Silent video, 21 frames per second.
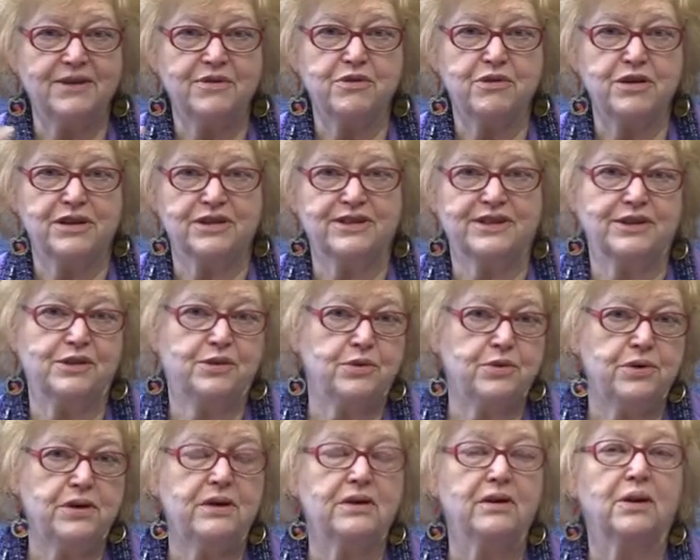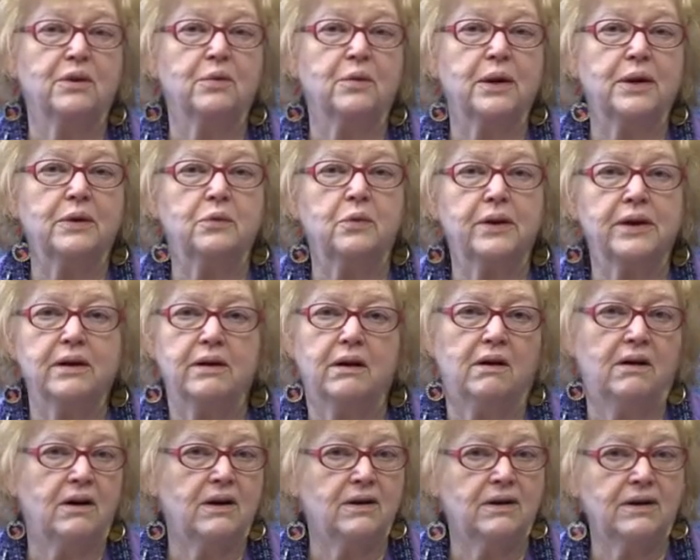in this new year when we
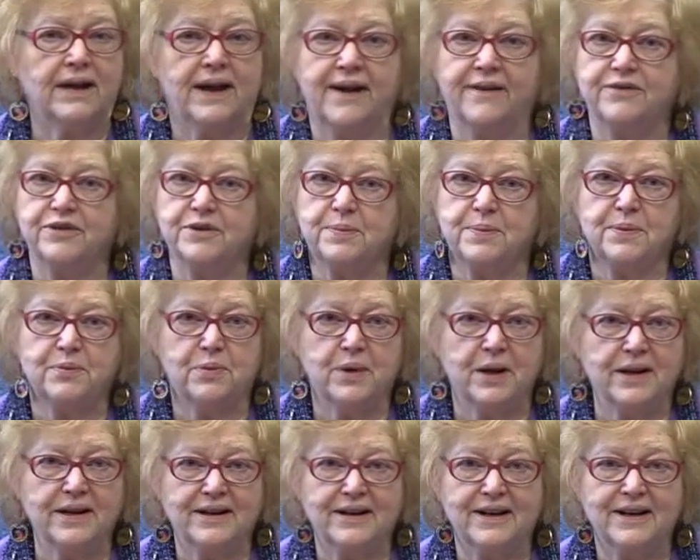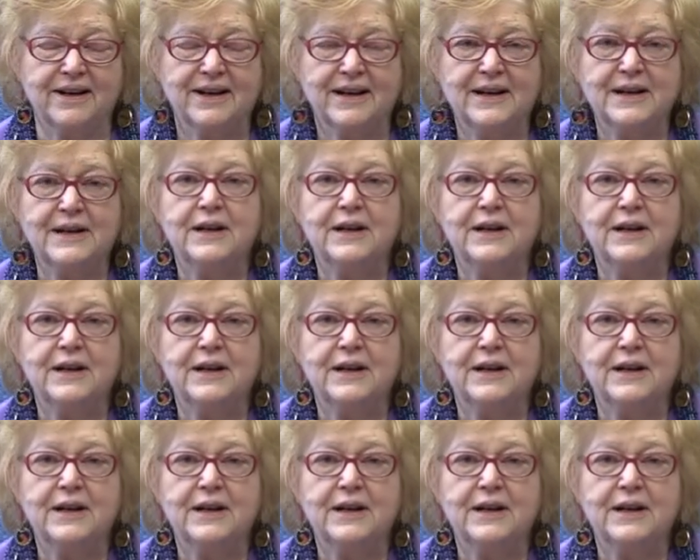all have to be ready